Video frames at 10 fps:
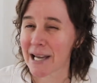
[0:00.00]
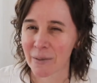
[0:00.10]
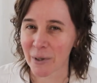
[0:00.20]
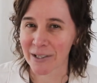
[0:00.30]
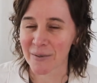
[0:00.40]

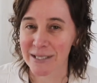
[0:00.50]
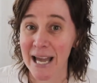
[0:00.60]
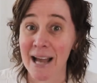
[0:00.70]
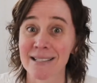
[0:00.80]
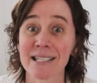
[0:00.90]
anyone who was
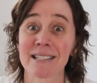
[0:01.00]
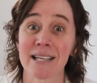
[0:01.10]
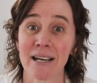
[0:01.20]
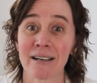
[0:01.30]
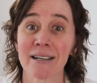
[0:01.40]
as
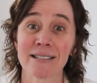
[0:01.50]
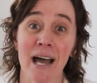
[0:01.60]
excited as